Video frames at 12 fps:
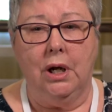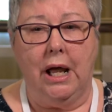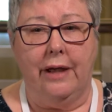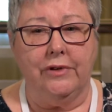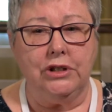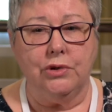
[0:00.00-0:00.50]

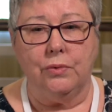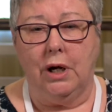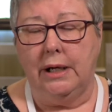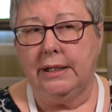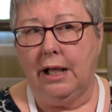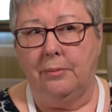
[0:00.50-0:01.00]
having to
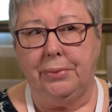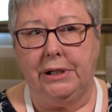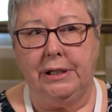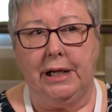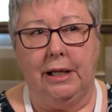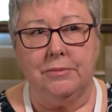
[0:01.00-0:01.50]
write
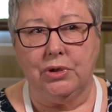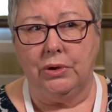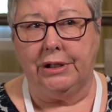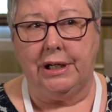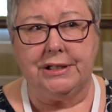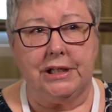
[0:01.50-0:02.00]
company names,
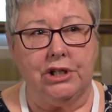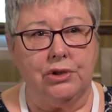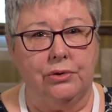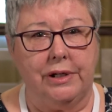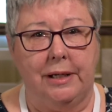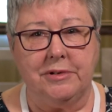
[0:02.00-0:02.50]

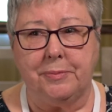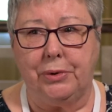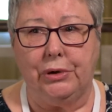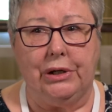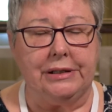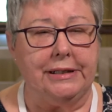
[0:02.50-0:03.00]
organisational names,
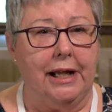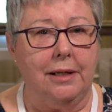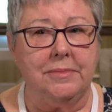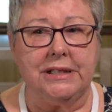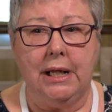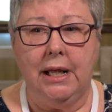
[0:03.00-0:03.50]
product
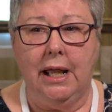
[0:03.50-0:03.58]
names,